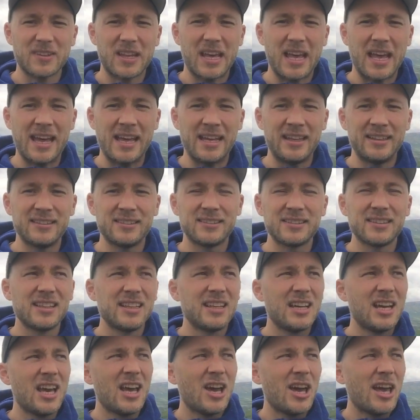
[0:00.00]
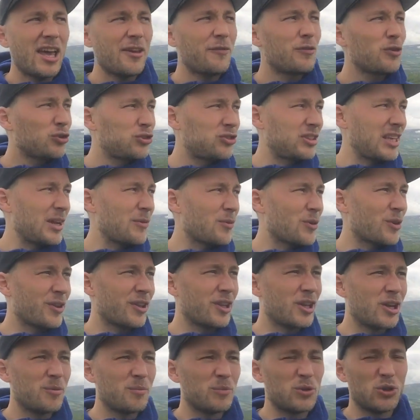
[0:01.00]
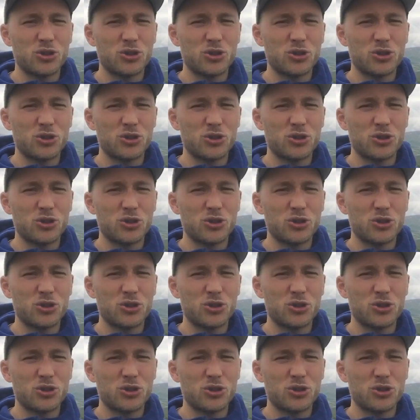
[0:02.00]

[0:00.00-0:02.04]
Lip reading: And if you see one of them,